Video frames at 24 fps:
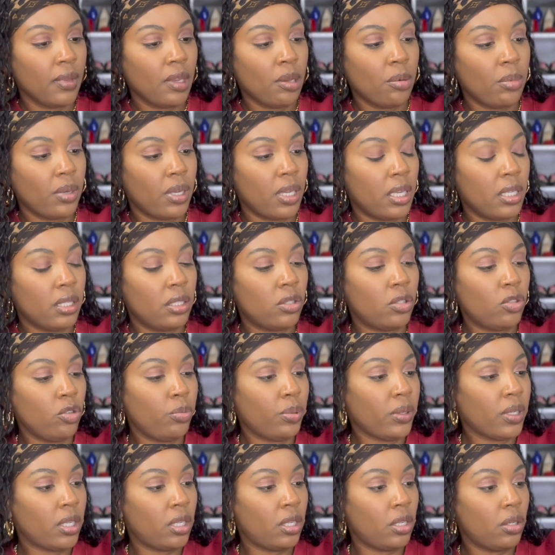But it's super
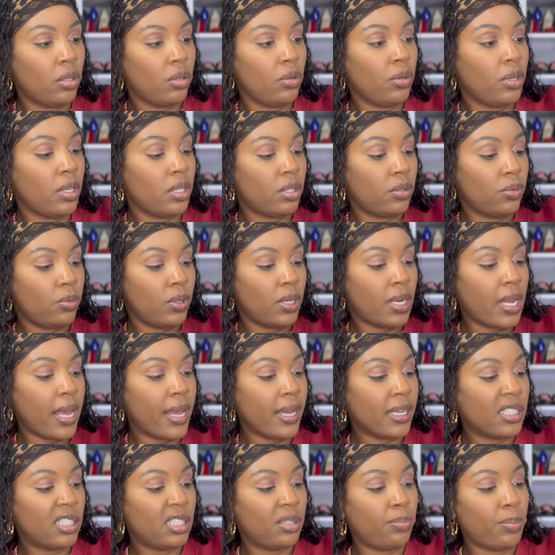cute. It's what I
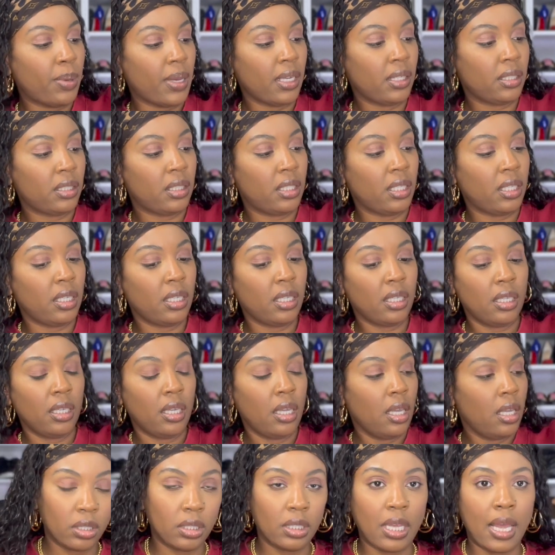expected.
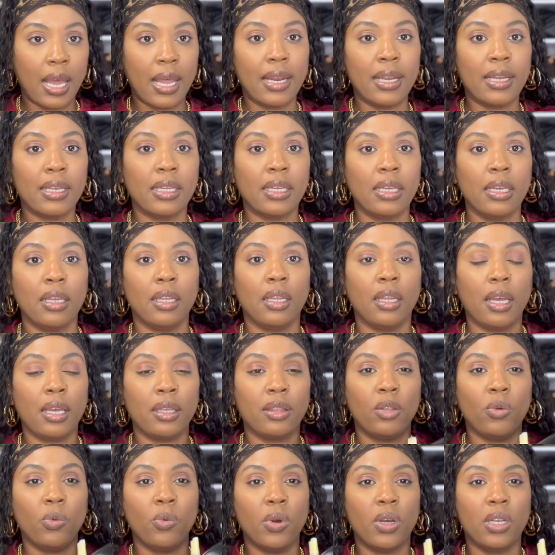I didn't get like
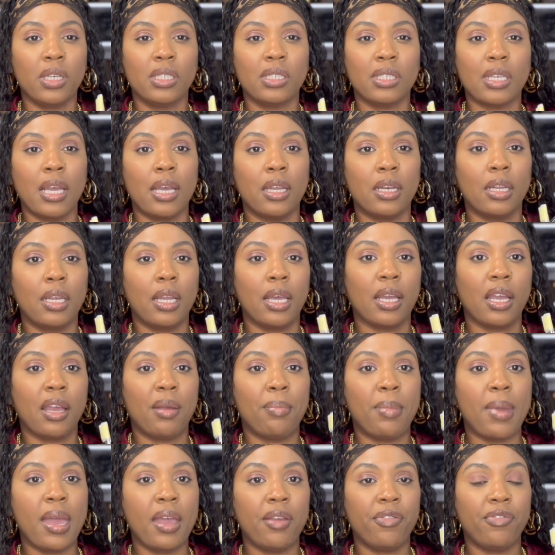the one that's kind of like a
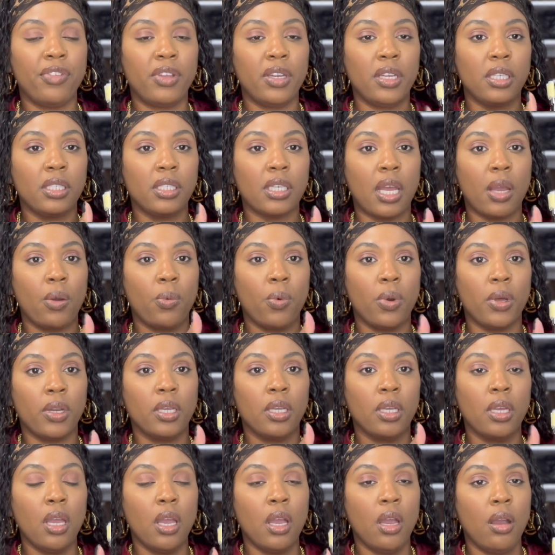matte finish. I wanted
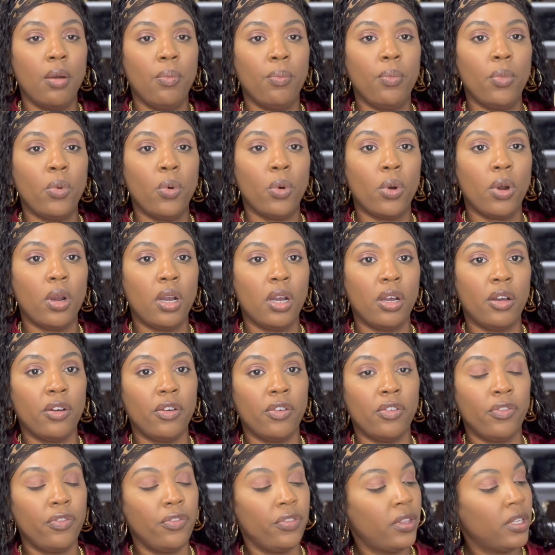more
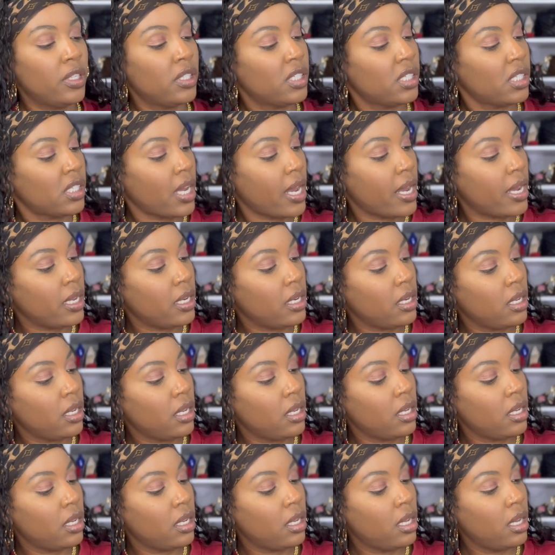of the
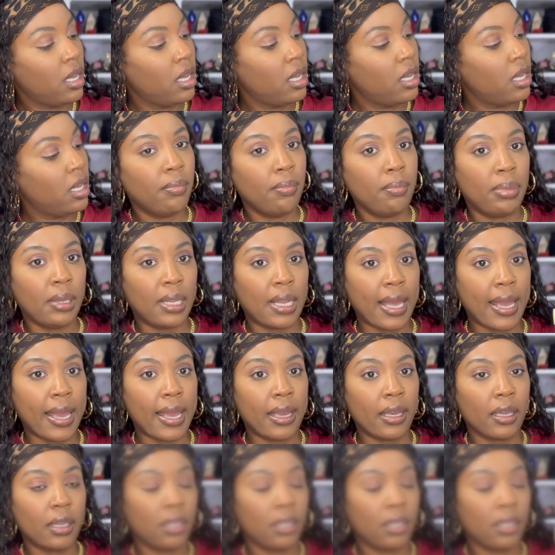shiny black.